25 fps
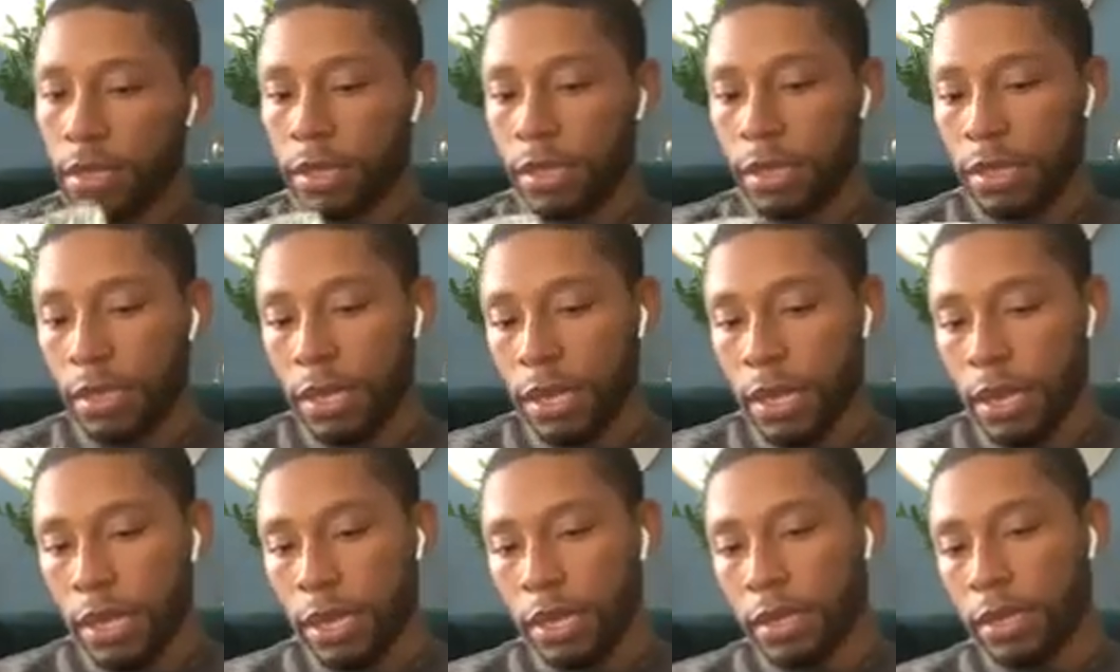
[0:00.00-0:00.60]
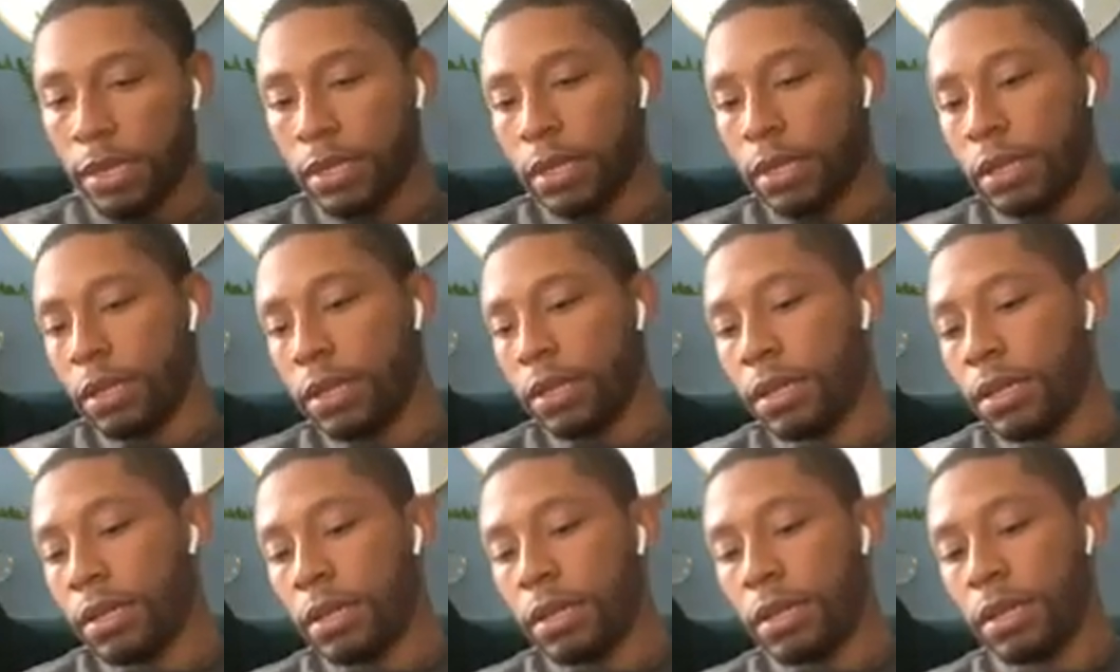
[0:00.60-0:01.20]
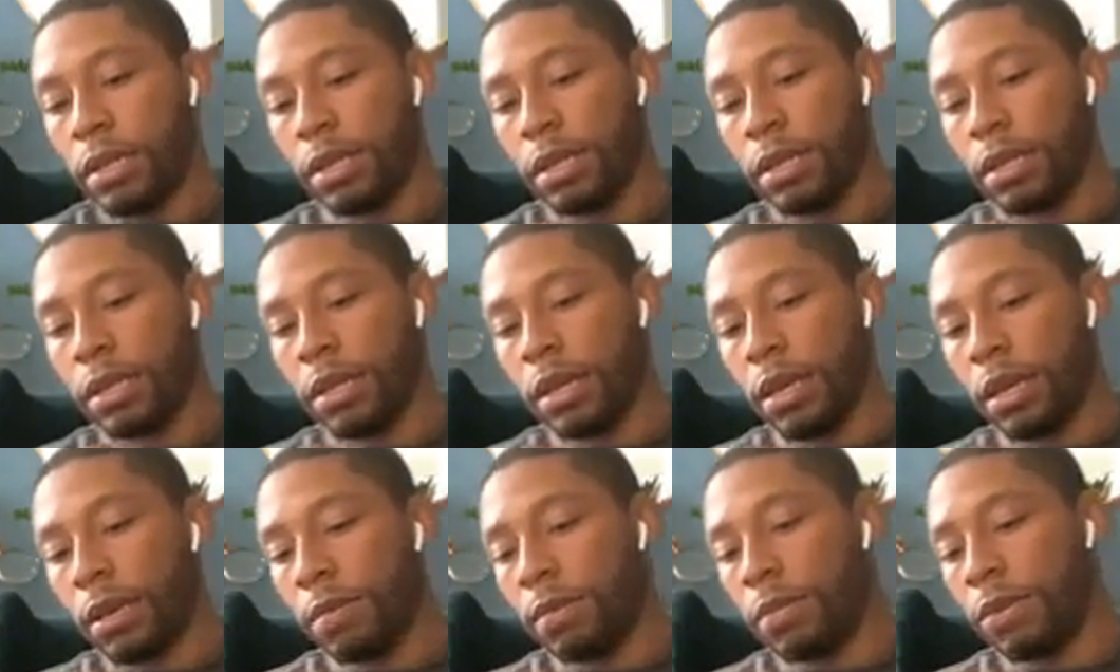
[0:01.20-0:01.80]
that
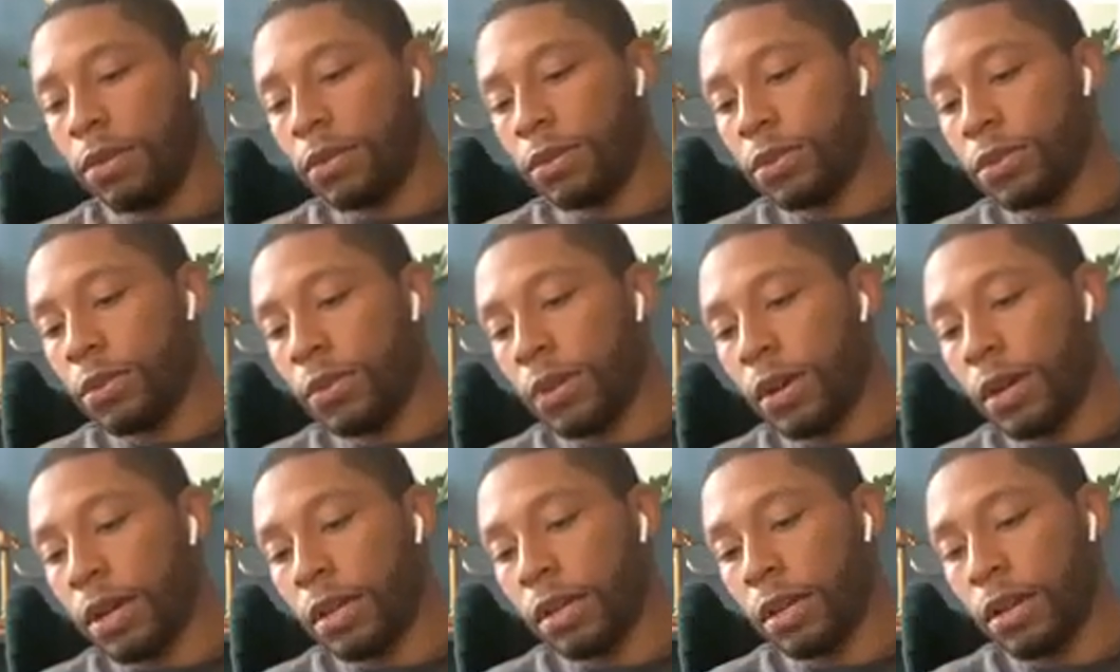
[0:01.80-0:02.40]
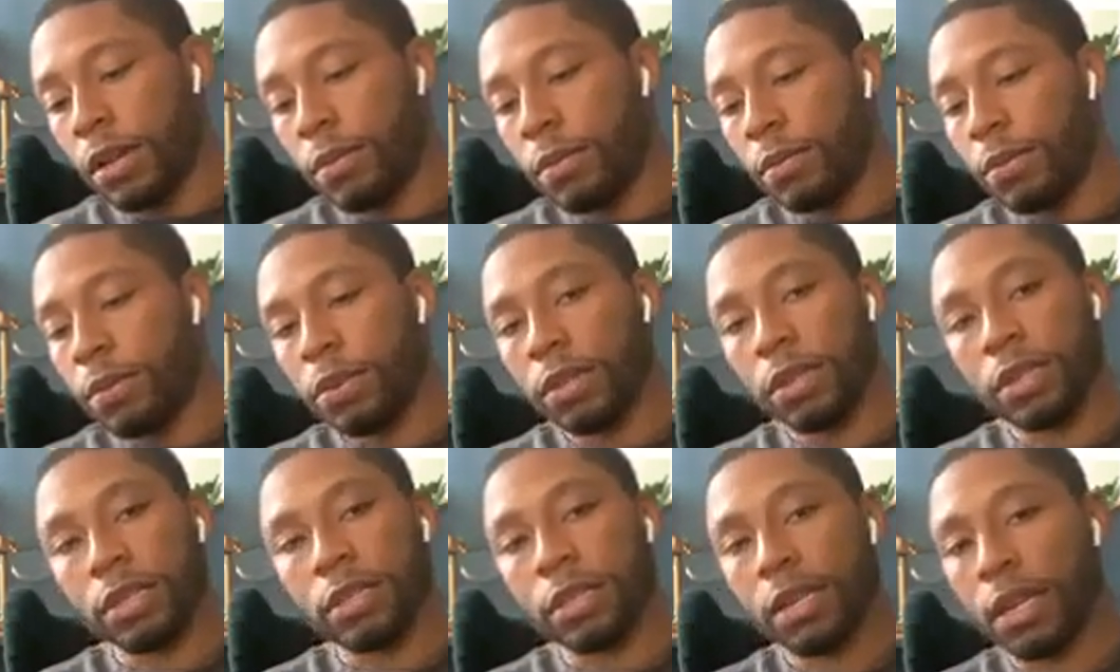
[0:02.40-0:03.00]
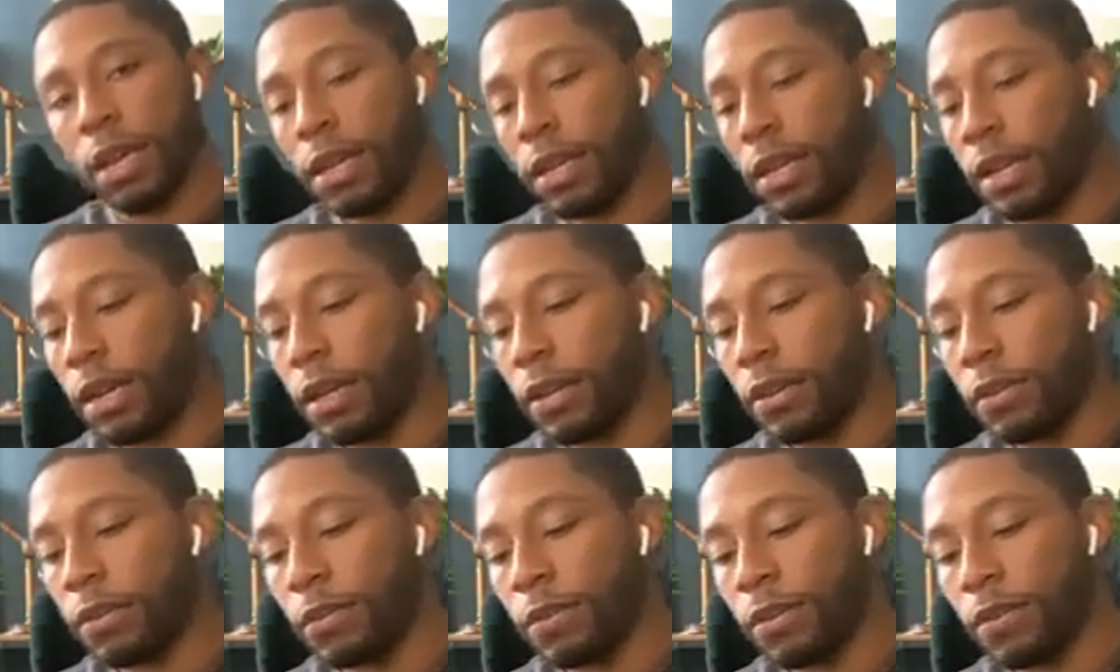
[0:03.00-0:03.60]
I built a while ago, I'm gonna put this guy down
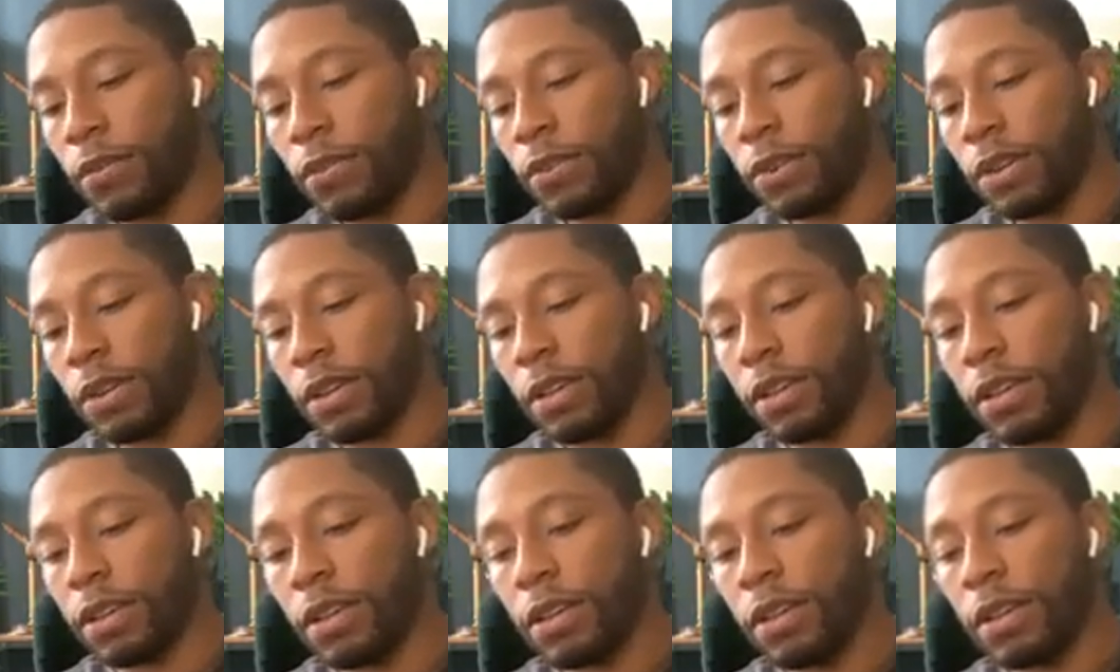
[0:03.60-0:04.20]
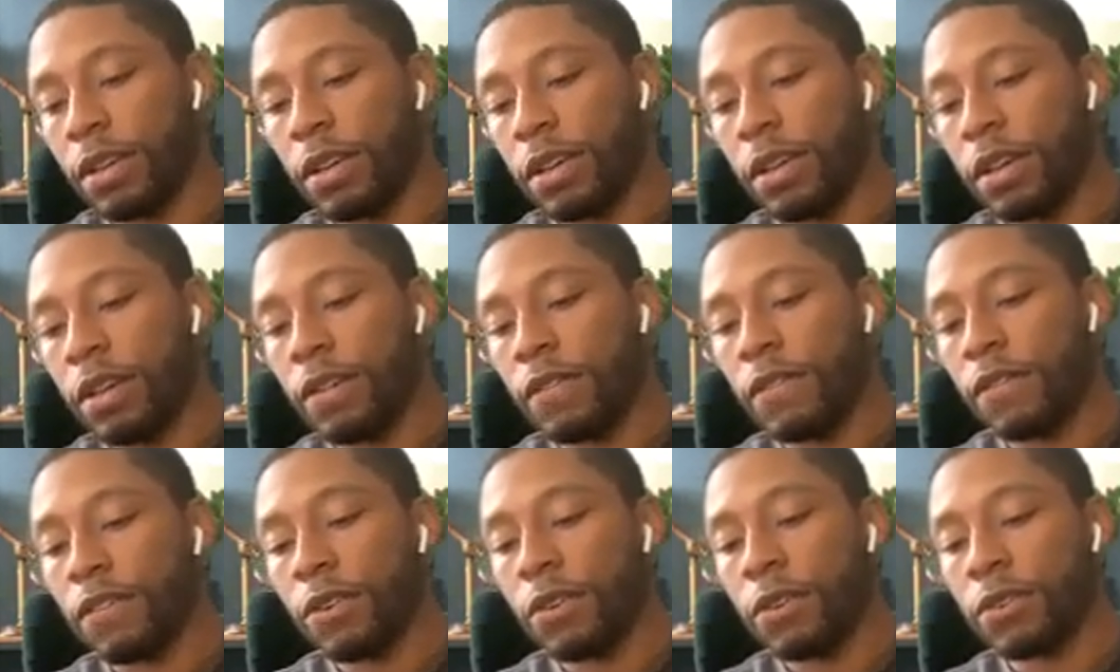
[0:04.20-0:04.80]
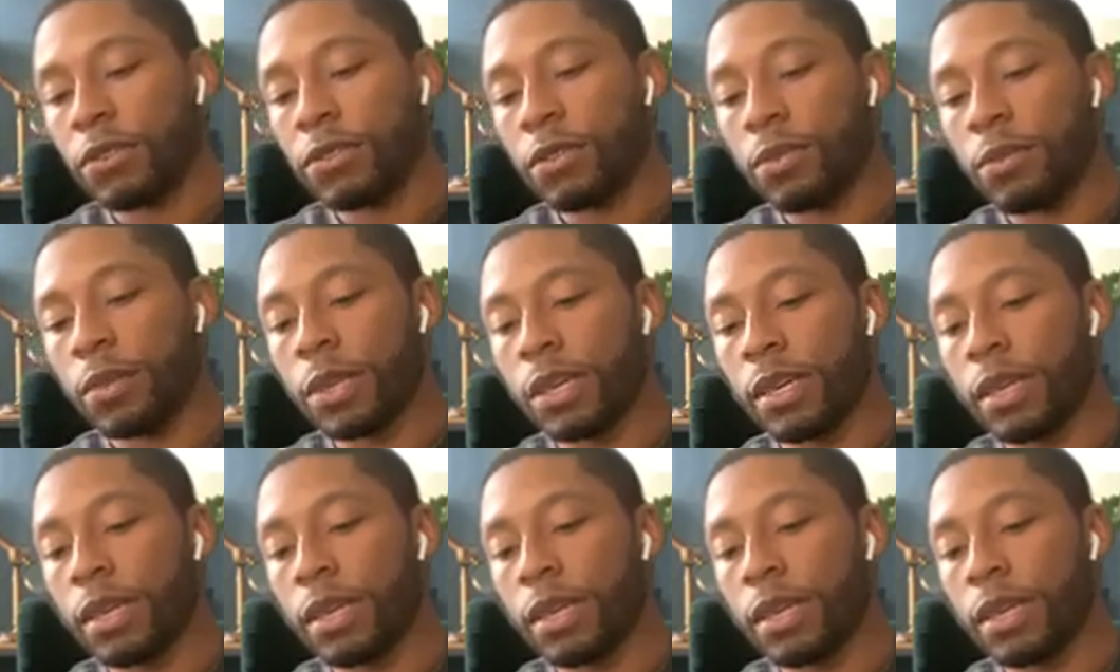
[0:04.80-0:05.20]
before he falls on me.